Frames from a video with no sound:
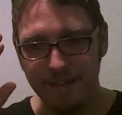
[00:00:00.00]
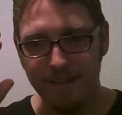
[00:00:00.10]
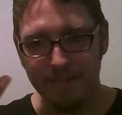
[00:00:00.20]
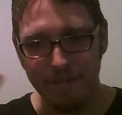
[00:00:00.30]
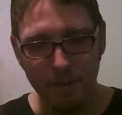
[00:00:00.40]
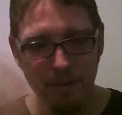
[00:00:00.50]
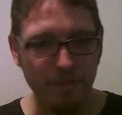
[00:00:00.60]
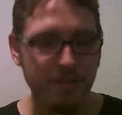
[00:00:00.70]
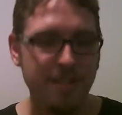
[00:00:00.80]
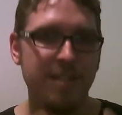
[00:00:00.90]
focus
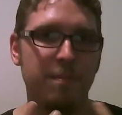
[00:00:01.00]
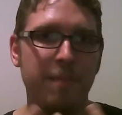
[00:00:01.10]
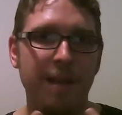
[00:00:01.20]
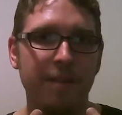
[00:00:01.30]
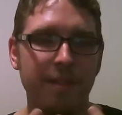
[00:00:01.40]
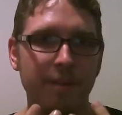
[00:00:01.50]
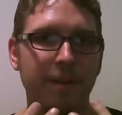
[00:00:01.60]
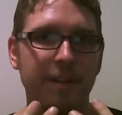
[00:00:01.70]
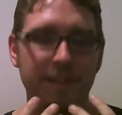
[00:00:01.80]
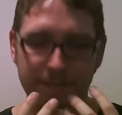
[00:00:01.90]
your attention back on
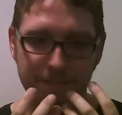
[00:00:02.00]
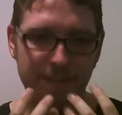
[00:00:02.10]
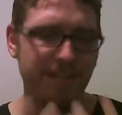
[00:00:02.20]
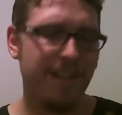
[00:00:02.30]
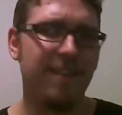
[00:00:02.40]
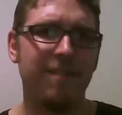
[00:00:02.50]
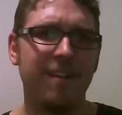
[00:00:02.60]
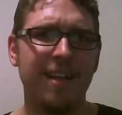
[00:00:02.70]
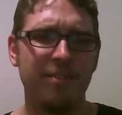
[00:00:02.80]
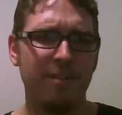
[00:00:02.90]
thought, and you suddenly
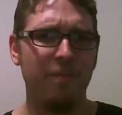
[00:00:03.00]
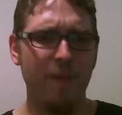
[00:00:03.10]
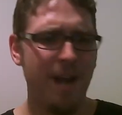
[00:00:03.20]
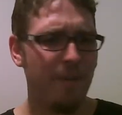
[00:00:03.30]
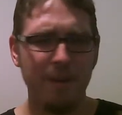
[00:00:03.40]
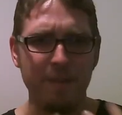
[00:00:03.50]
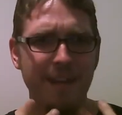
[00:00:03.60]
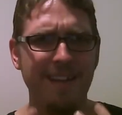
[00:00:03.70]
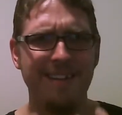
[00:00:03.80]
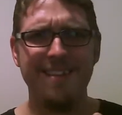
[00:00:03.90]
realize, wow, what I'm
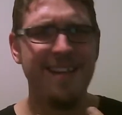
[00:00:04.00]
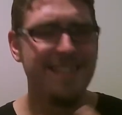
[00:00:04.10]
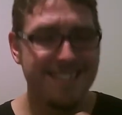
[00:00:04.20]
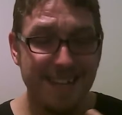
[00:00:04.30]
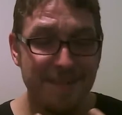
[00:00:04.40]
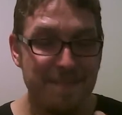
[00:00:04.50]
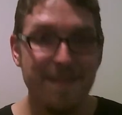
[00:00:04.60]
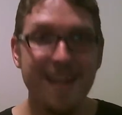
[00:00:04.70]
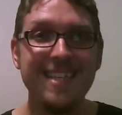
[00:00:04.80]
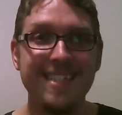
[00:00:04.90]
eating tastes
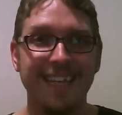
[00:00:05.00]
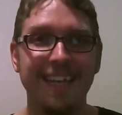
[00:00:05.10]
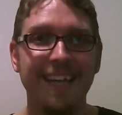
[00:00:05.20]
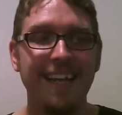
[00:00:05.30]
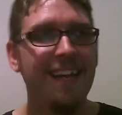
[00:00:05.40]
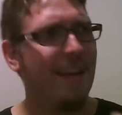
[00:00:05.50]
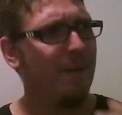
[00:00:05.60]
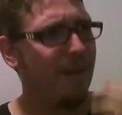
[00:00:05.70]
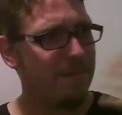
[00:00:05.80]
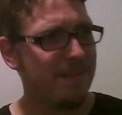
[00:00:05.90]
amazing, and
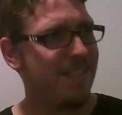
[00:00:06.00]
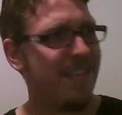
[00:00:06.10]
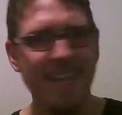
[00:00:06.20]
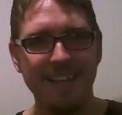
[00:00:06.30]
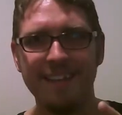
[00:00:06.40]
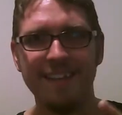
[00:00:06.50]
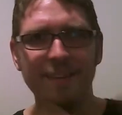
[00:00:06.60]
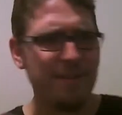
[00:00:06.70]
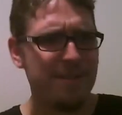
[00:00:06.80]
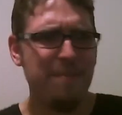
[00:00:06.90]
what I'm seeing
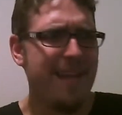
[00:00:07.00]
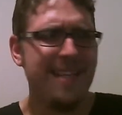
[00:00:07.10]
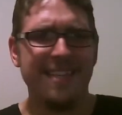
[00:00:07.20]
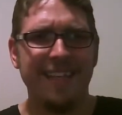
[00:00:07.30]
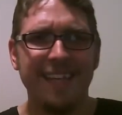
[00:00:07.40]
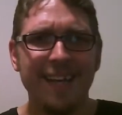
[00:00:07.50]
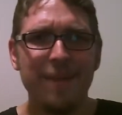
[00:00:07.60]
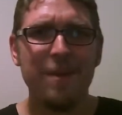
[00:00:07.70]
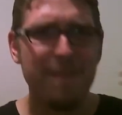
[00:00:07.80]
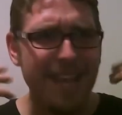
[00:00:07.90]
looks amazing, and
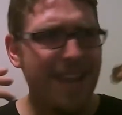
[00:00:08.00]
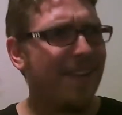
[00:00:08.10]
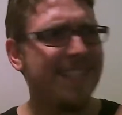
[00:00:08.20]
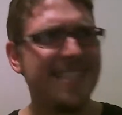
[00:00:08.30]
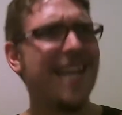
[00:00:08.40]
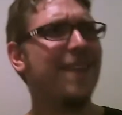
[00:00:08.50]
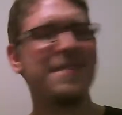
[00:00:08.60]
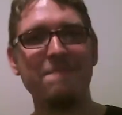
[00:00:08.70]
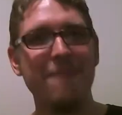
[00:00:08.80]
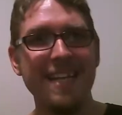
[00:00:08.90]
what I'm hearing sounds
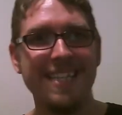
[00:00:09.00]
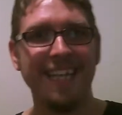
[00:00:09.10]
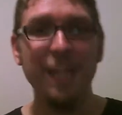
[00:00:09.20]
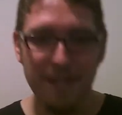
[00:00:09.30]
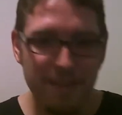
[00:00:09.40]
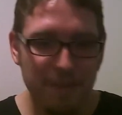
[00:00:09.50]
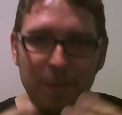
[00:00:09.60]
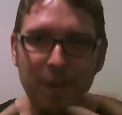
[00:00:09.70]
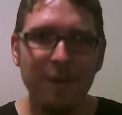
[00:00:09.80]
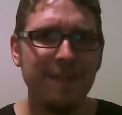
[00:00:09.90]
amazing. The
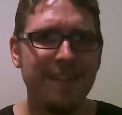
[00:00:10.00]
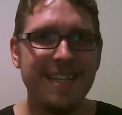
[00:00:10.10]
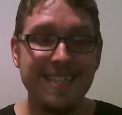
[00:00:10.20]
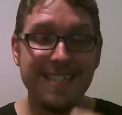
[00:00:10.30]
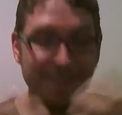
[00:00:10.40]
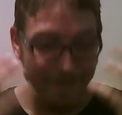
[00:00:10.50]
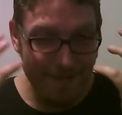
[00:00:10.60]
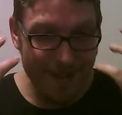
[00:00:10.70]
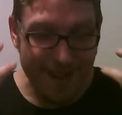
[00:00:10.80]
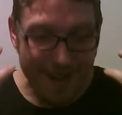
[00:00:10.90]
world is
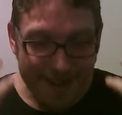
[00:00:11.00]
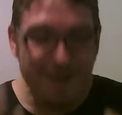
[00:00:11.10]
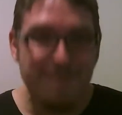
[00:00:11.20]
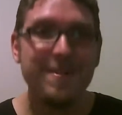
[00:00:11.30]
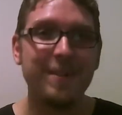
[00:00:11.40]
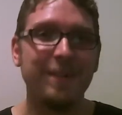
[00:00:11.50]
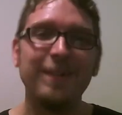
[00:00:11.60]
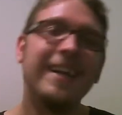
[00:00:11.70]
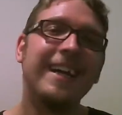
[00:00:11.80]
phenomenal